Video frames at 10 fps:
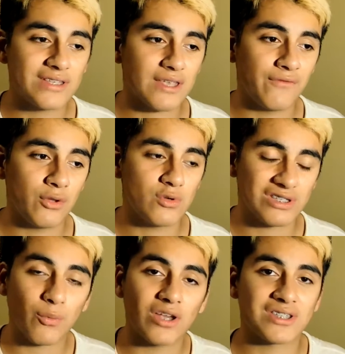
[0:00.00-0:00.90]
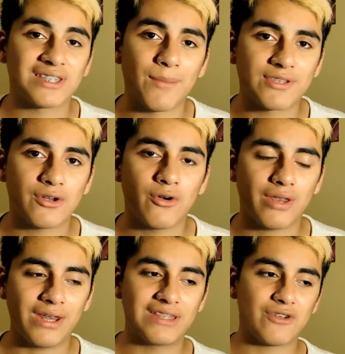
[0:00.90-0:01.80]
if you just watch this episode
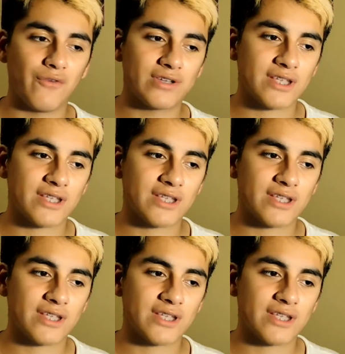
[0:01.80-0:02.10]
and it's your first